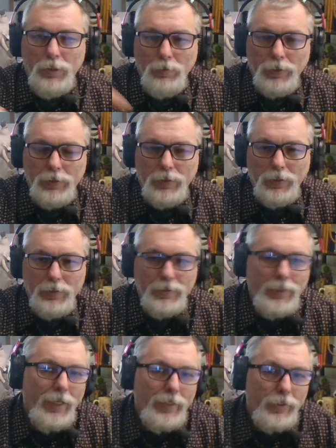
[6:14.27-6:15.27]
but as an
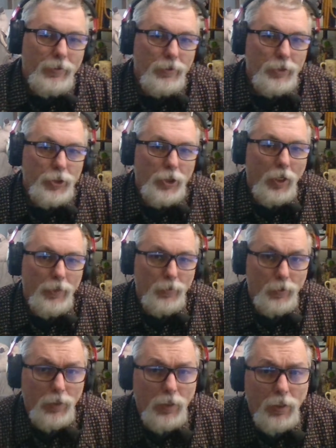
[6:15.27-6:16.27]
entire
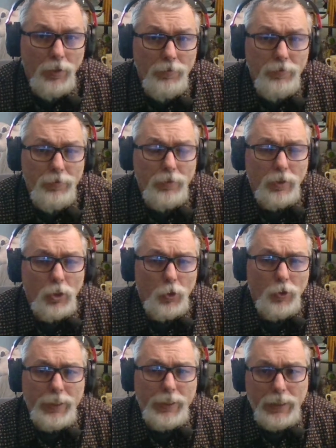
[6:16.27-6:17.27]
genre of
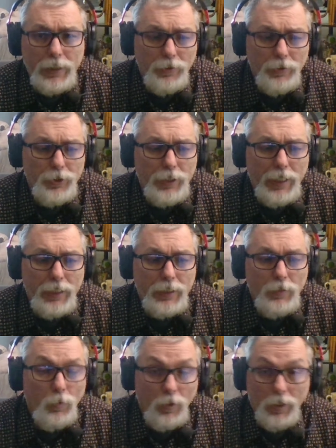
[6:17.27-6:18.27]
learning and understanding,
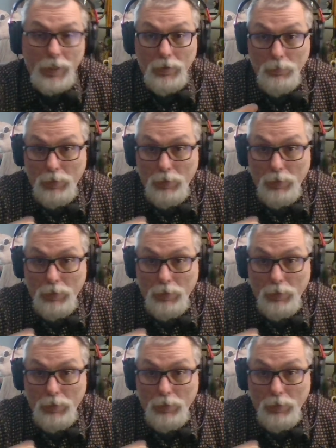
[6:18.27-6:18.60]
where my